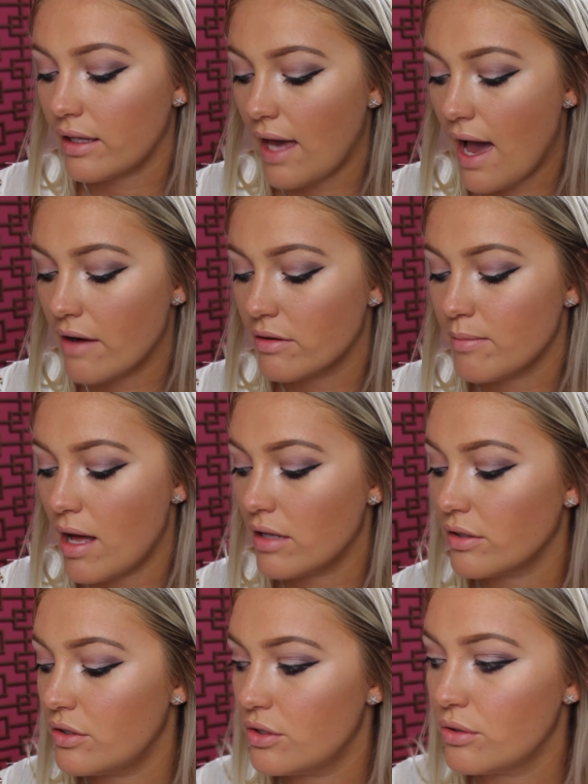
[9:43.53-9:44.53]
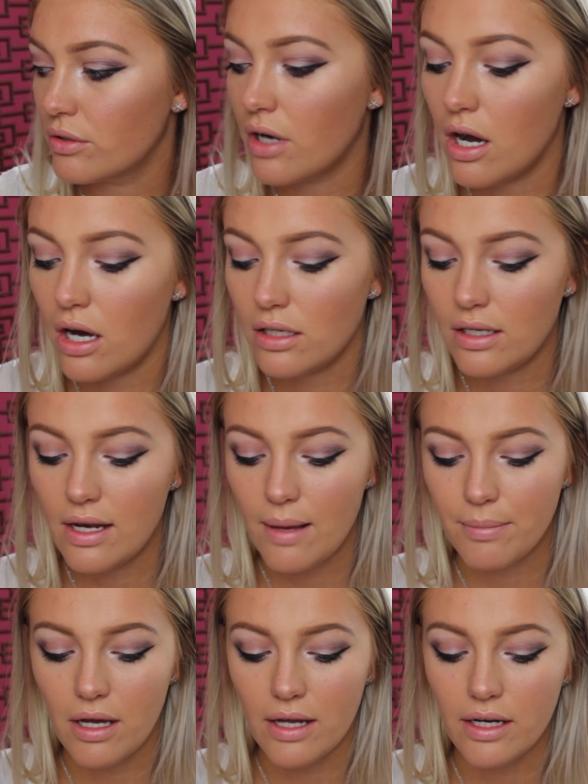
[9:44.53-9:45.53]
Caramel Nougat
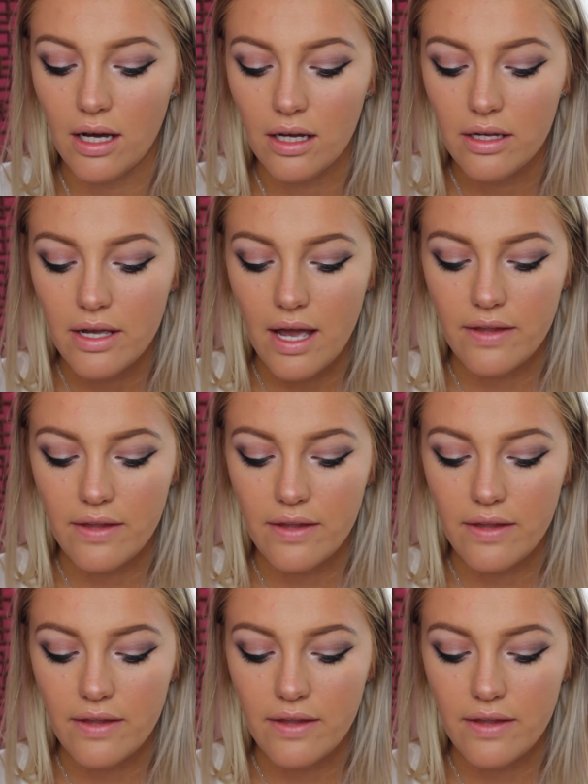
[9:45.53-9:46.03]
Lip Liner,